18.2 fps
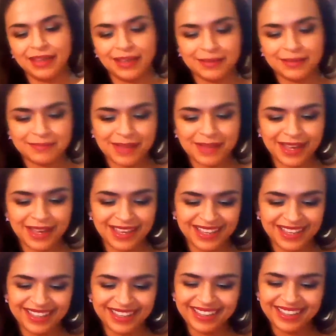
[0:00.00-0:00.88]
My
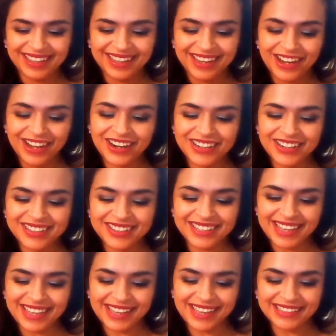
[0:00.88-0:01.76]
hard
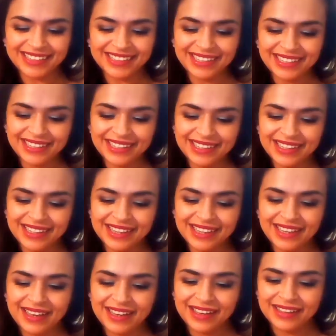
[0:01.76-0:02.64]
candy
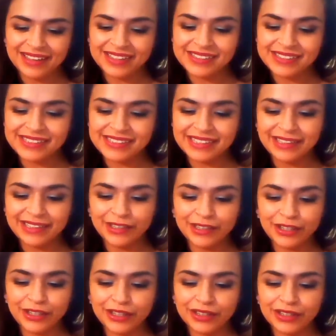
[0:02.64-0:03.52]
uh,
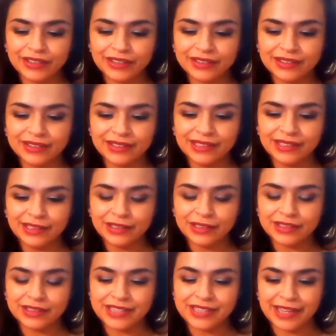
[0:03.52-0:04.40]
concealer
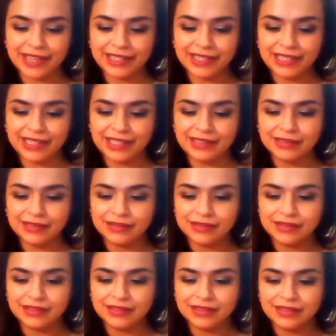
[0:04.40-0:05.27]
little tiny
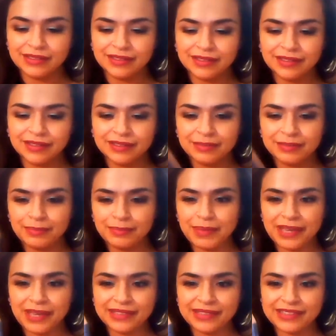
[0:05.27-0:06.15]

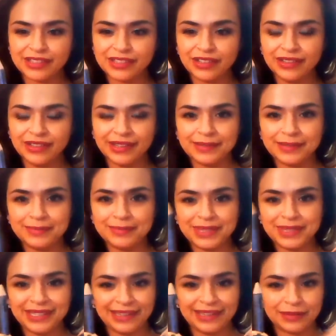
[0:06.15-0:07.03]
pencil in
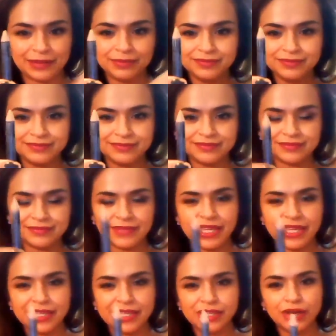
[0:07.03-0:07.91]
medium.
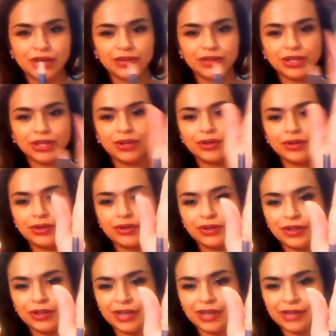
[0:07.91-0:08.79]
It's so
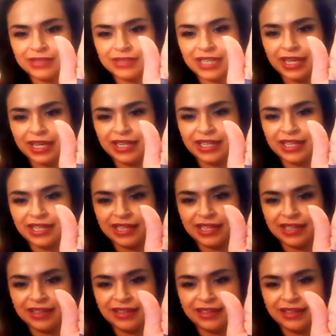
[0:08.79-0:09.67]
cute. Look how
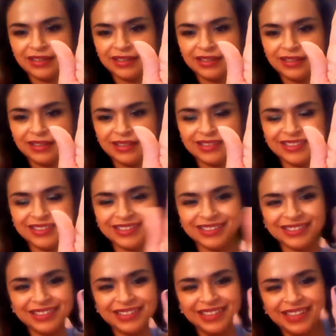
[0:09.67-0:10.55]

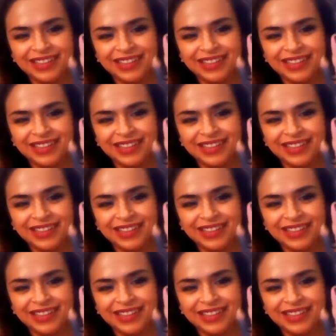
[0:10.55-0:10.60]
tiny.